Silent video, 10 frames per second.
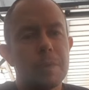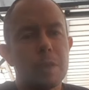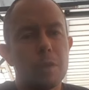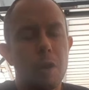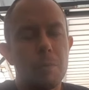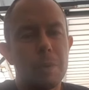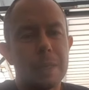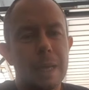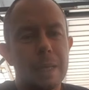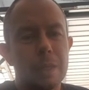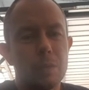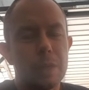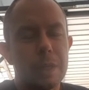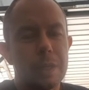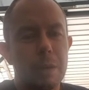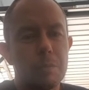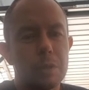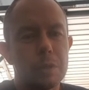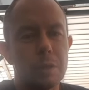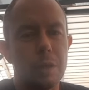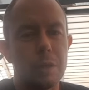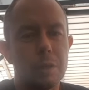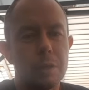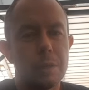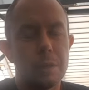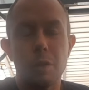complicated with the numbers on